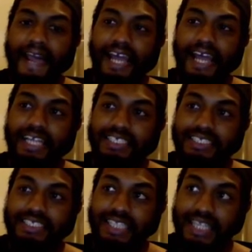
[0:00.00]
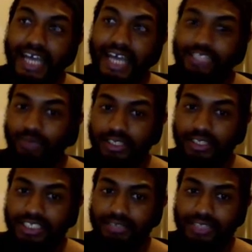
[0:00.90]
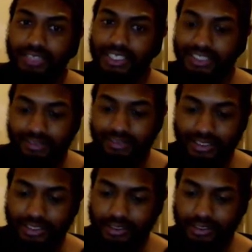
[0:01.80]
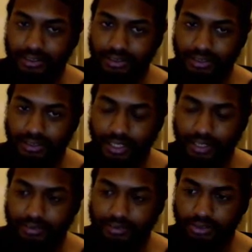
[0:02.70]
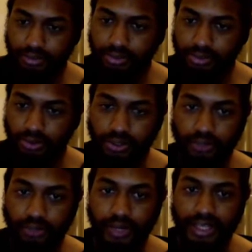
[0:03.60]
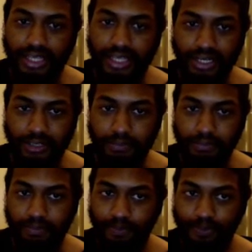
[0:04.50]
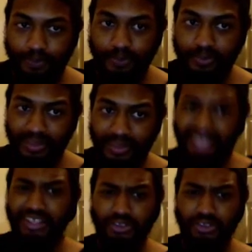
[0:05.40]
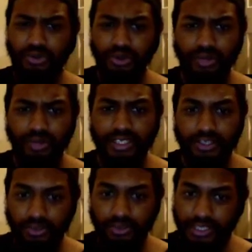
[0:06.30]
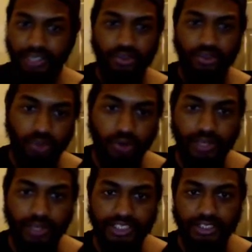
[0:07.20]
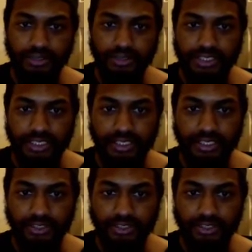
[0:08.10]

And that's what it seems like. It seems like they're sort of throwing away their they're throwing in the throwaway jokes in the